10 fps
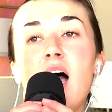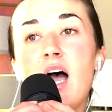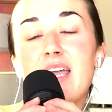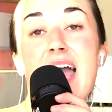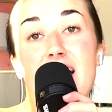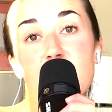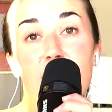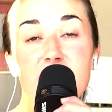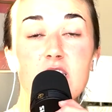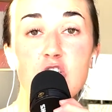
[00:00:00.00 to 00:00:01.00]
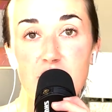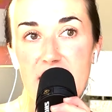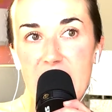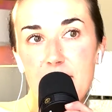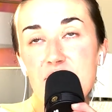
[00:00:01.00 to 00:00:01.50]
yeah, so I did the
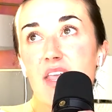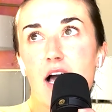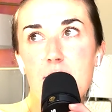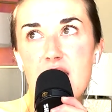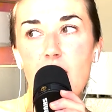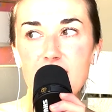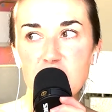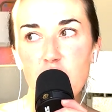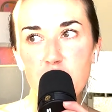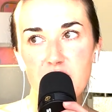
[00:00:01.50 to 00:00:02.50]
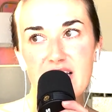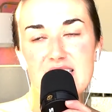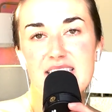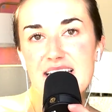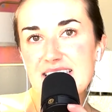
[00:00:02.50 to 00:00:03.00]
training. Now I have to go through like a
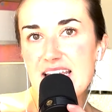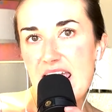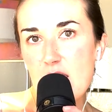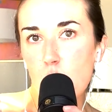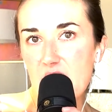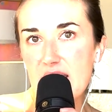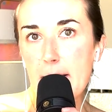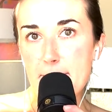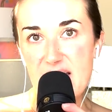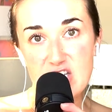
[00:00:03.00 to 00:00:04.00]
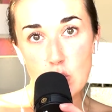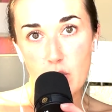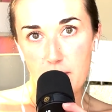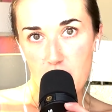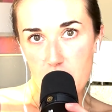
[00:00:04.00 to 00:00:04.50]
6 to 8 week
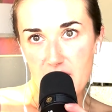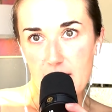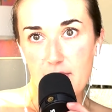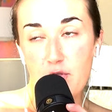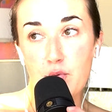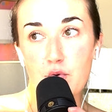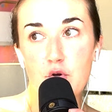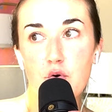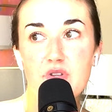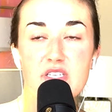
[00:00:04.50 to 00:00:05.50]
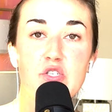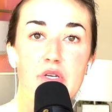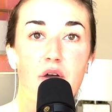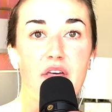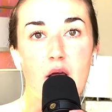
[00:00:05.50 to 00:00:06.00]
mentor program through the
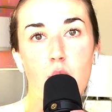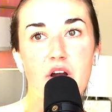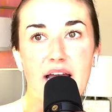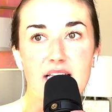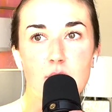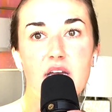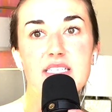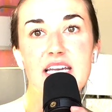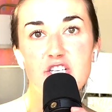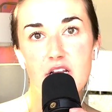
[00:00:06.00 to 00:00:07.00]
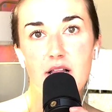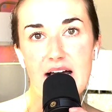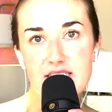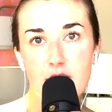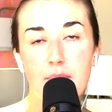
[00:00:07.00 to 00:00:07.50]
studio that I work at. So I teach at
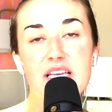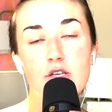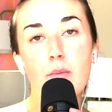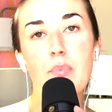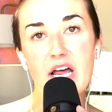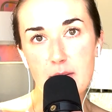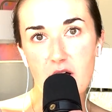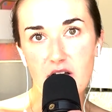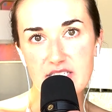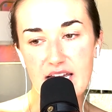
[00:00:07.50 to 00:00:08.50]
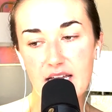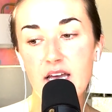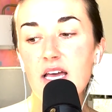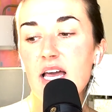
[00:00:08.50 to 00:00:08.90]
a place called Body Politic,